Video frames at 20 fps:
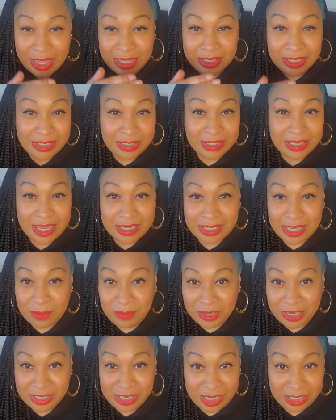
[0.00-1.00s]
This is that type
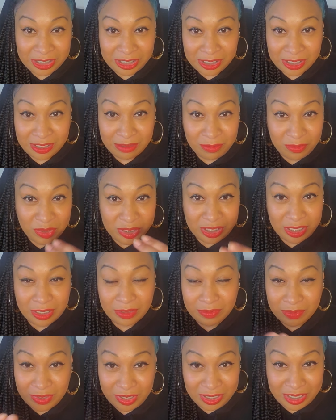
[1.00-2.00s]
of connection with them.
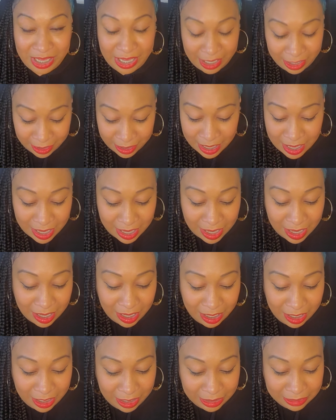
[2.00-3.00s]
Okay.
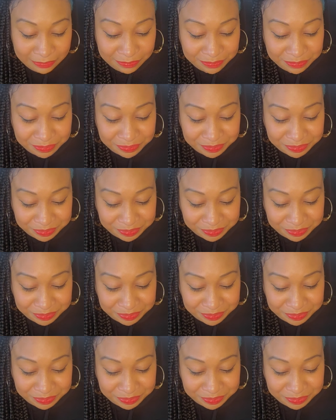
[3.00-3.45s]
Um,